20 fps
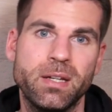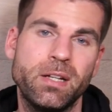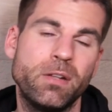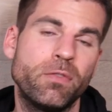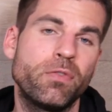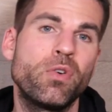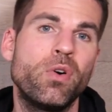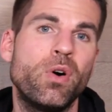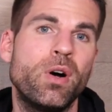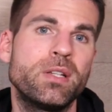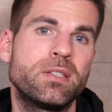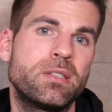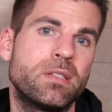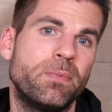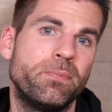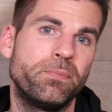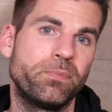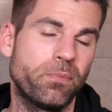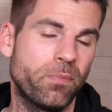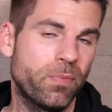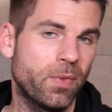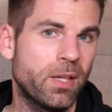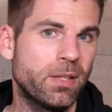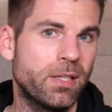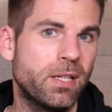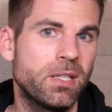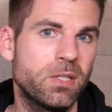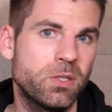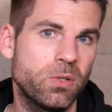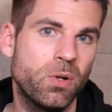And of course,
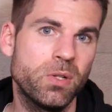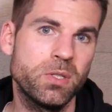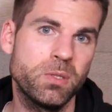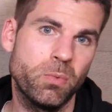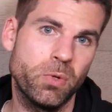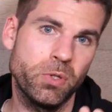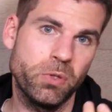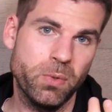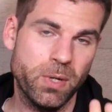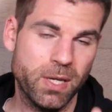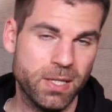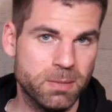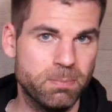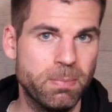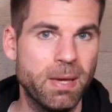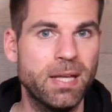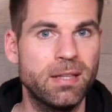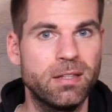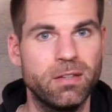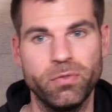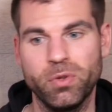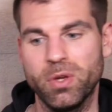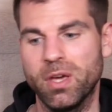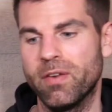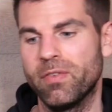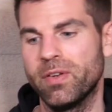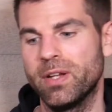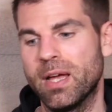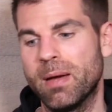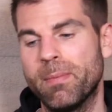that is also what you expect if you
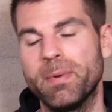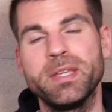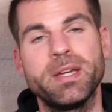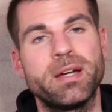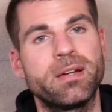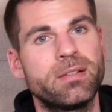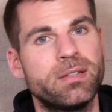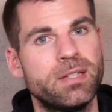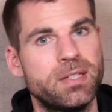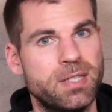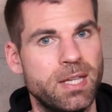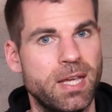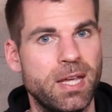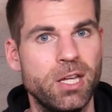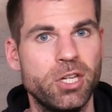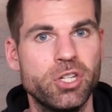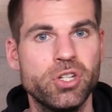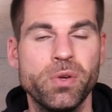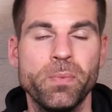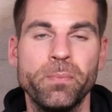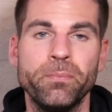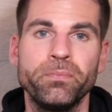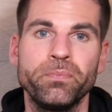have an Armagnac this age,